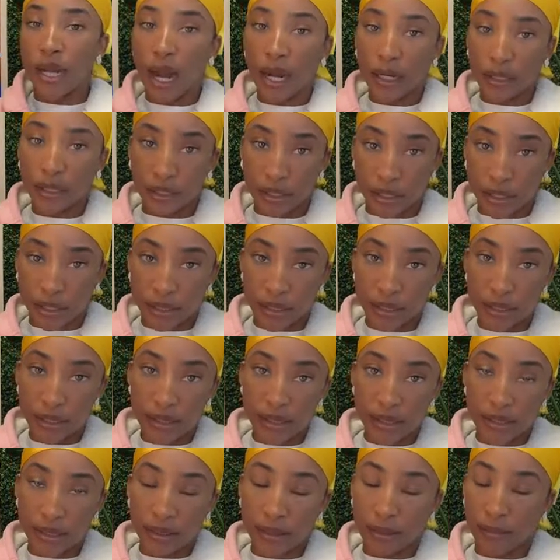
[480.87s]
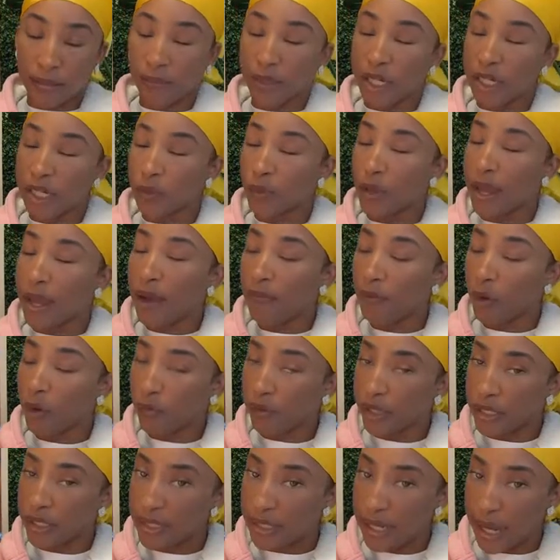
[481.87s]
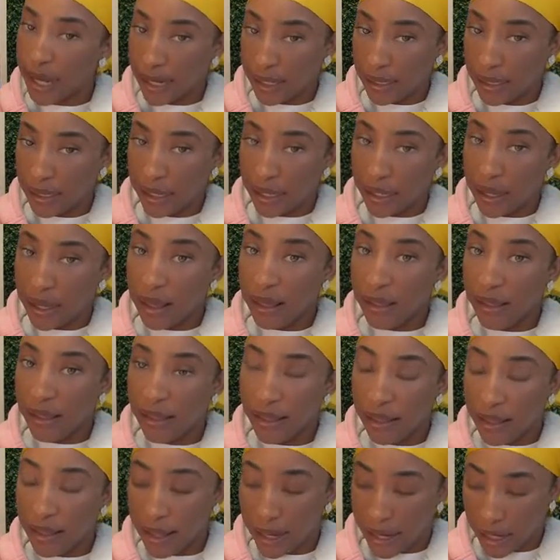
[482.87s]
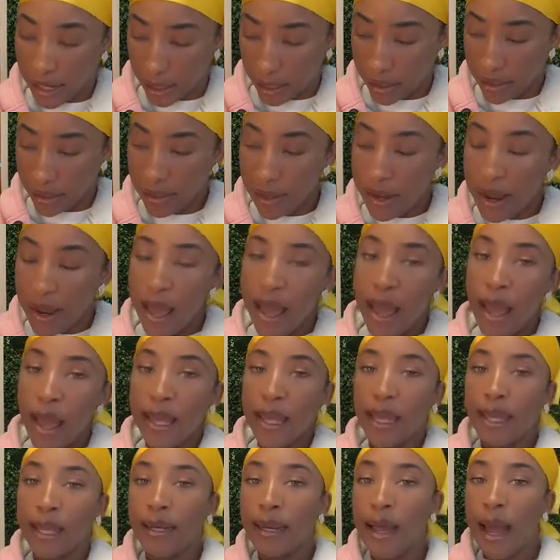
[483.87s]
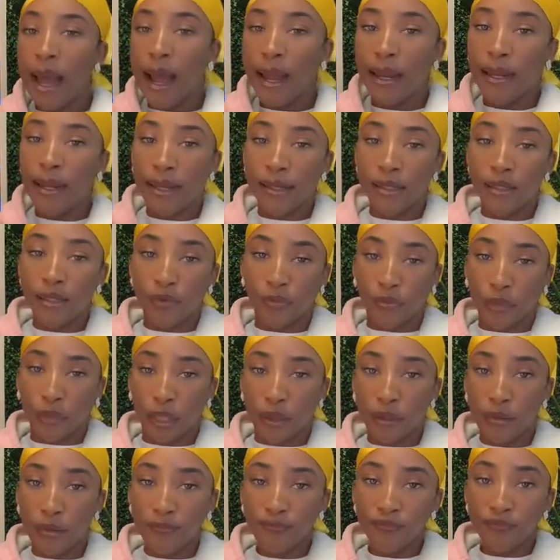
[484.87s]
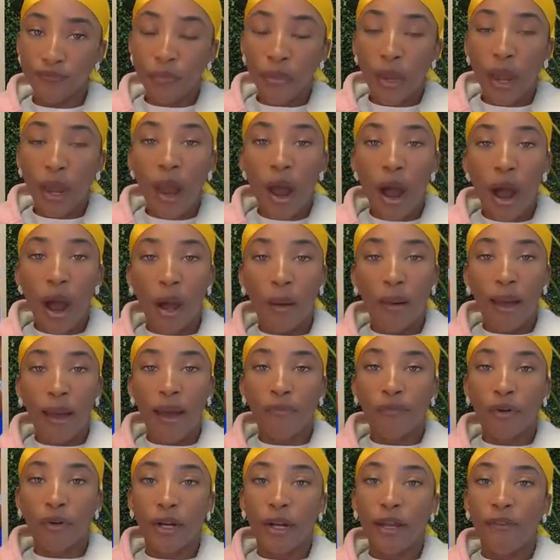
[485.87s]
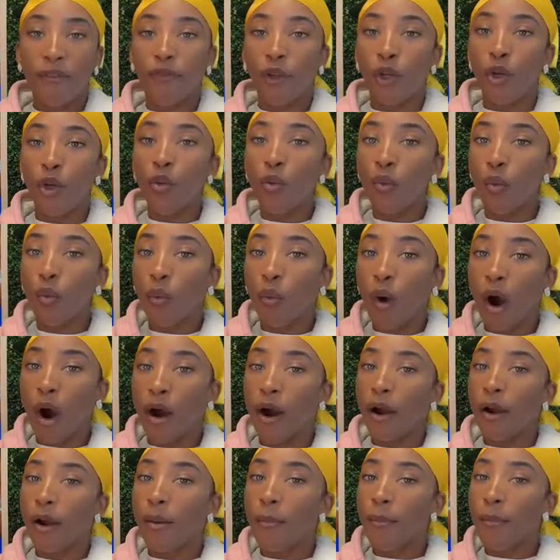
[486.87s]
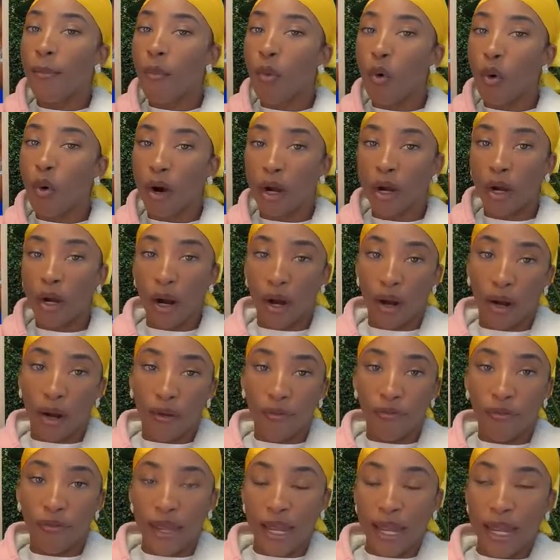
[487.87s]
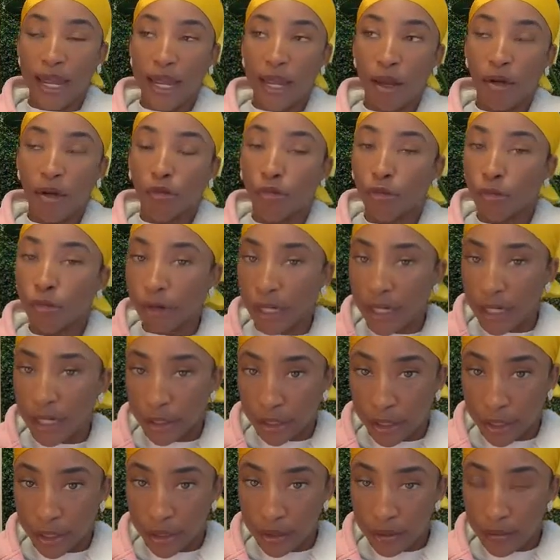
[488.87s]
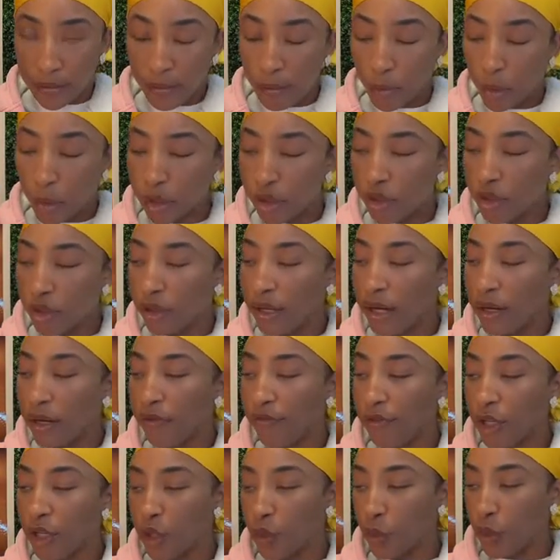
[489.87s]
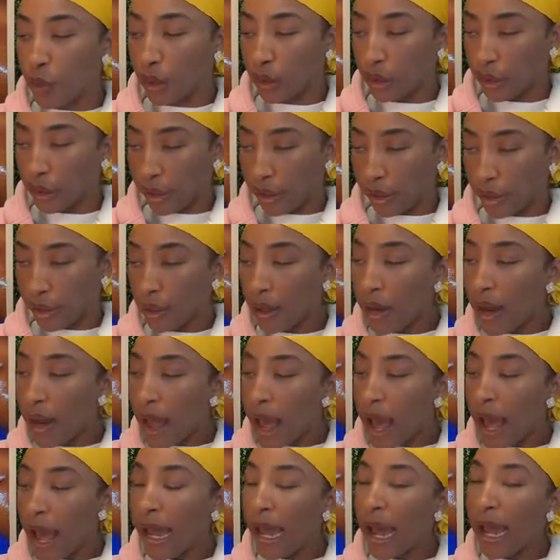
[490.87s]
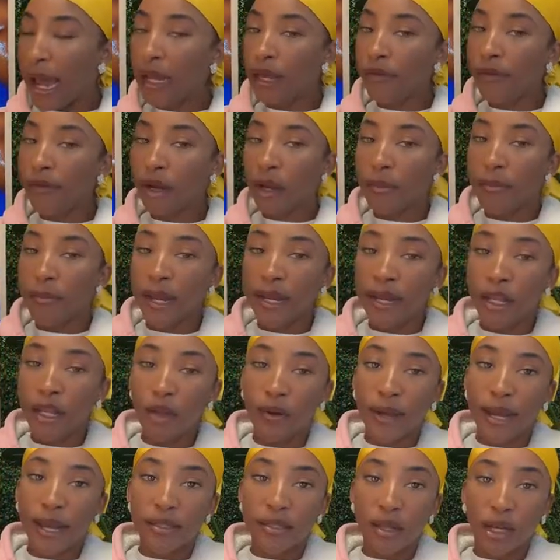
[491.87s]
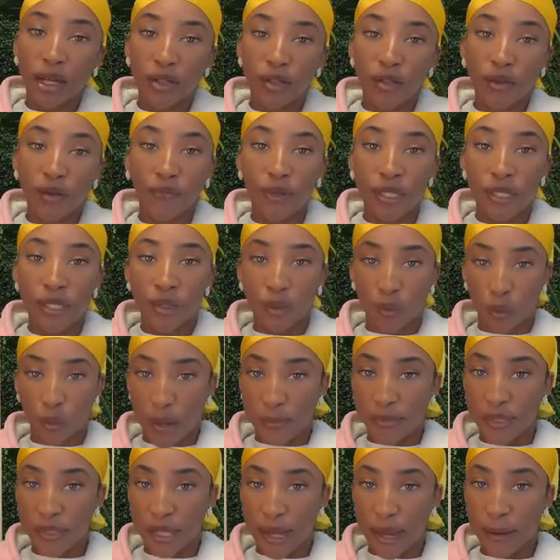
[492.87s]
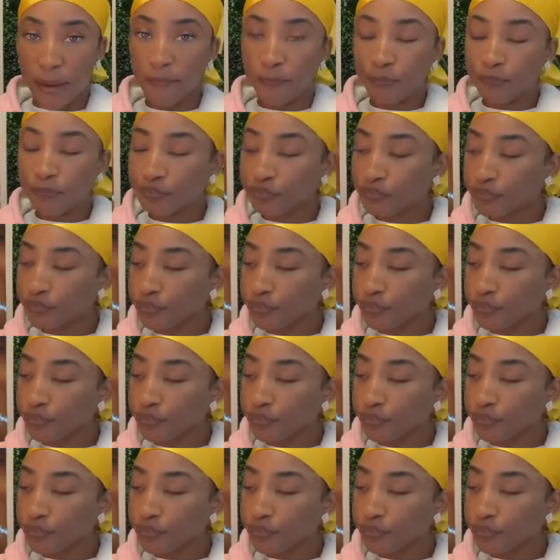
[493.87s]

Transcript: doctors, because we have over 10 there, in the highlights reel. However, if you are more of a reader, more so than a visual learner, I highly recommend that you guys also visit the website,